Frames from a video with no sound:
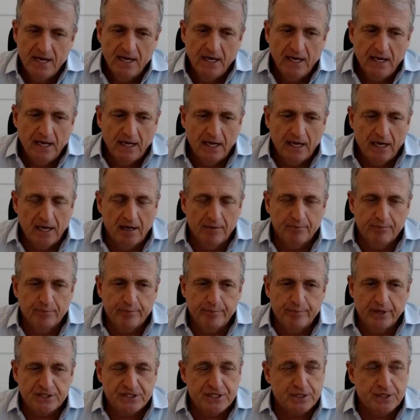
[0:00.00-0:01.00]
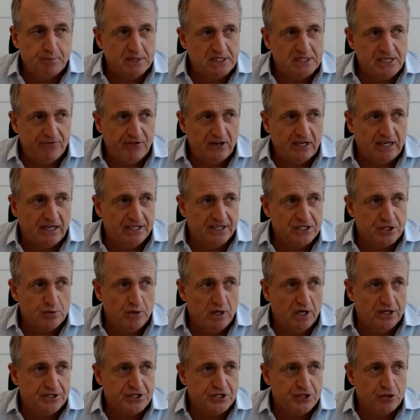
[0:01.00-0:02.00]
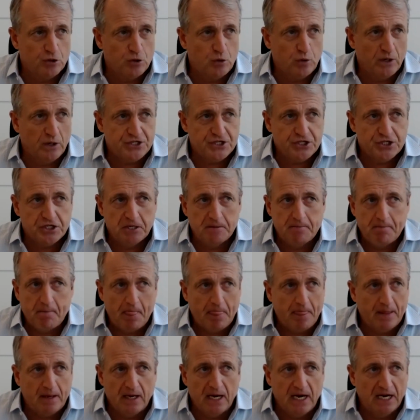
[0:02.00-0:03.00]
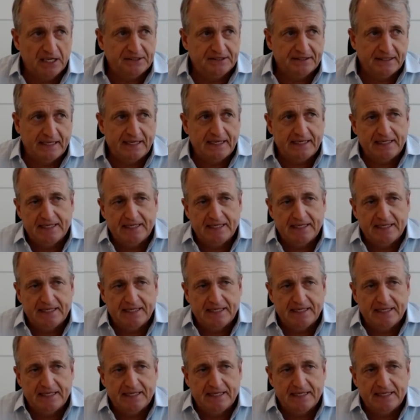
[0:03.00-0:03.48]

But specifically to answer your question, I think